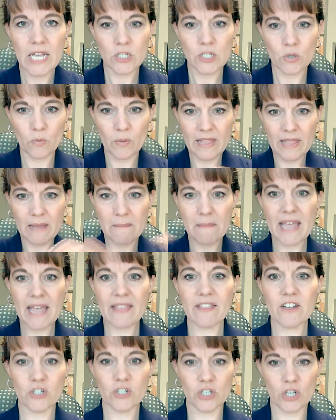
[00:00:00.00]
So when they
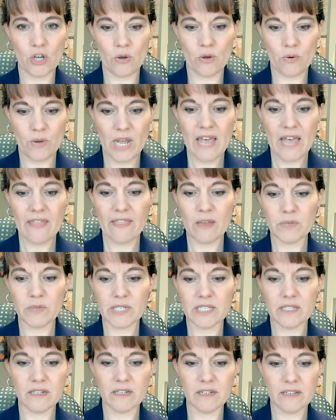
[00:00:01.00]
made their dough, they
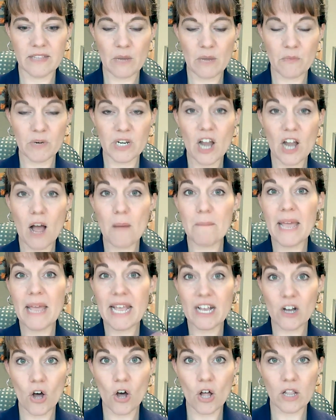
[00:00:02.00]
would not
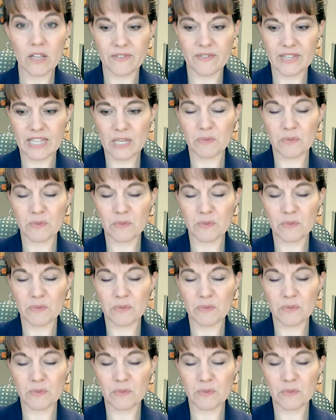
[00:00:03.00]
bake all of it.